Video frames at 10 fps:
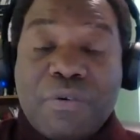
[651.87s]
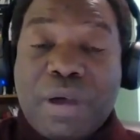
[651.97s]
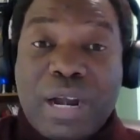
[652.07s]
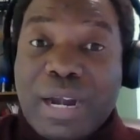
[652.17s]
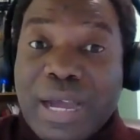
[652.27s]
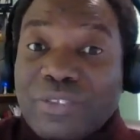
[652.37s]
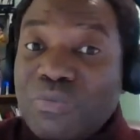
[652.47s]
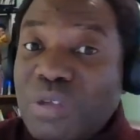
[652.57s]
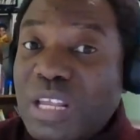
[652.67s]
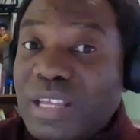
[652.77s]

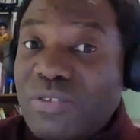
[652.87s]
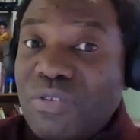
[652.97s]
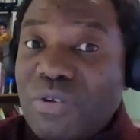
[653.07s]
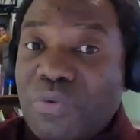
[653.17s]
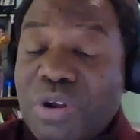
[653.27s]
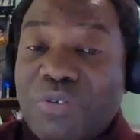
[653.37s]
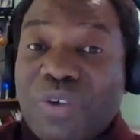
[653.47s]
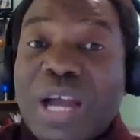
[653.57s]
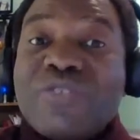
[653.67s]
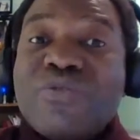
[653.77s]
not meditating in the word
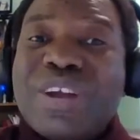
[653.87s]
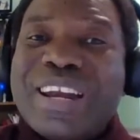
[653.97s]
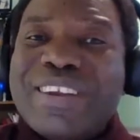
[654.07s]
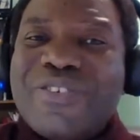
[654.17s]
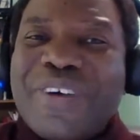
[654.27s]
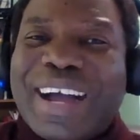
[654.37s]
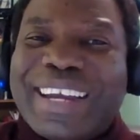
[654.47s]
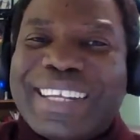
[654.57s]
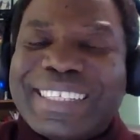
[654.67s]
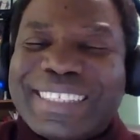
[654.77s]
of God. You do
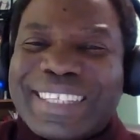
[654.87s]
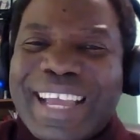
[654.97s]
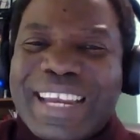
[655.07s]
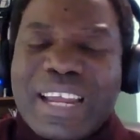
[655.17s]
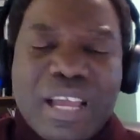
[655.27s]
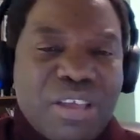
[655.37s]
understand.